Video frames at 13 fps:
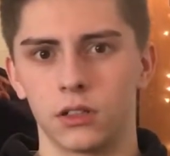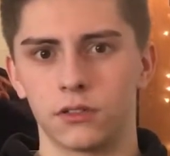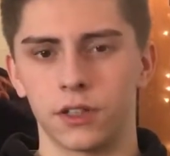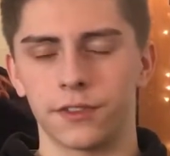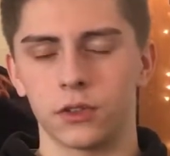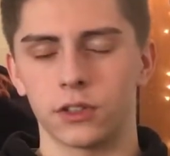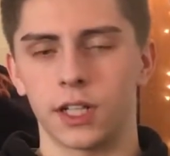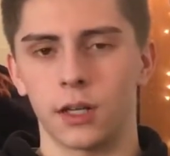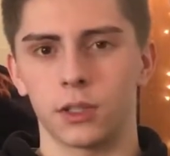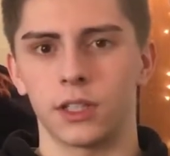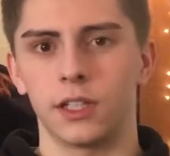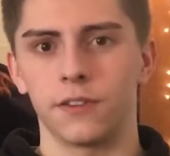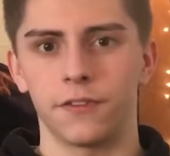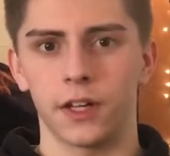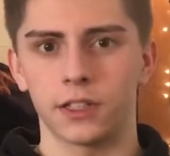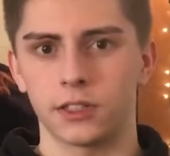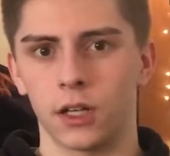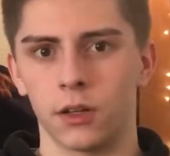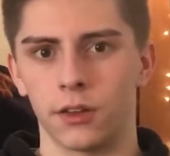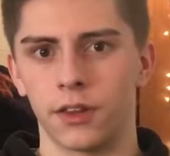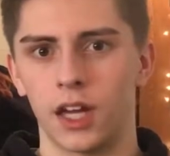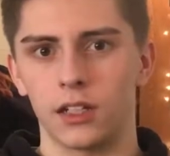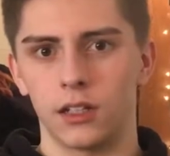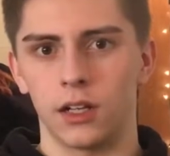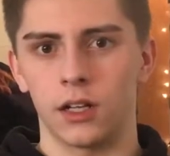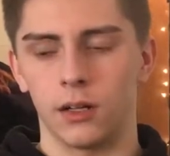Gryffindor Tower, he finds out
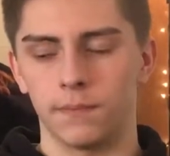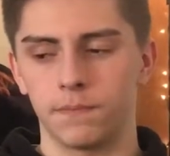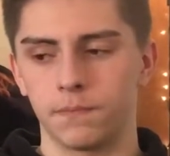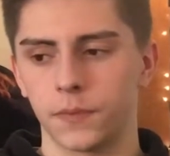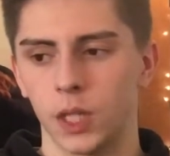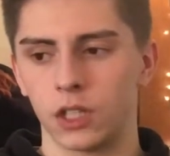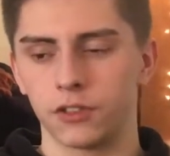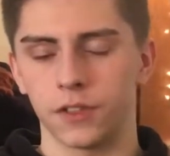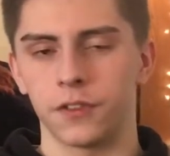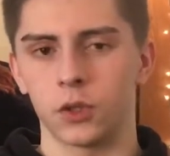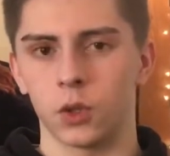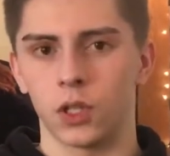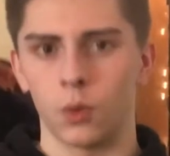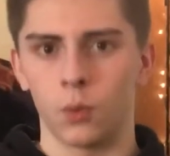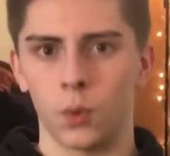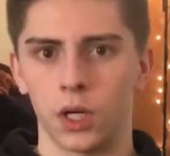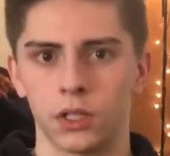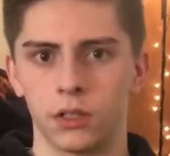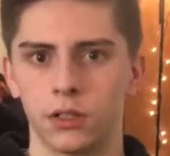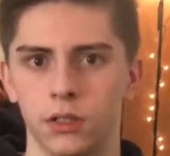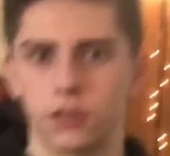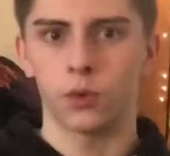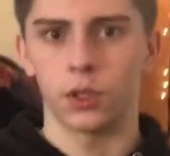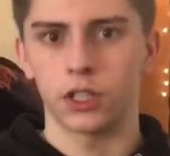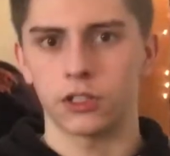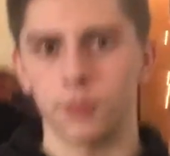that Gryffindor won the
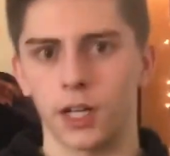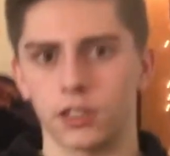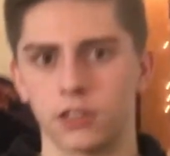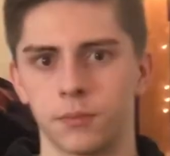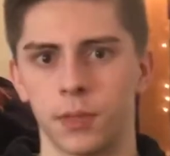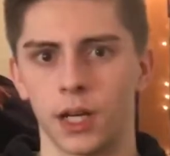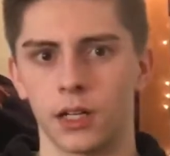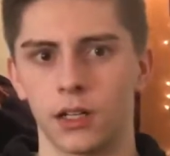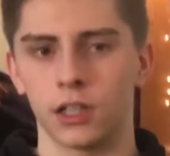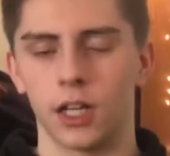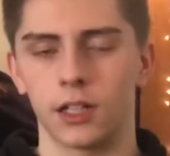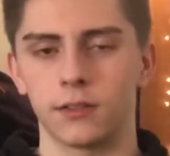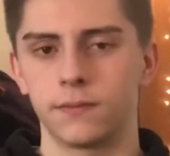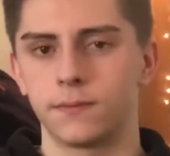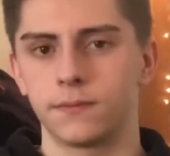Quidditch match by a lot.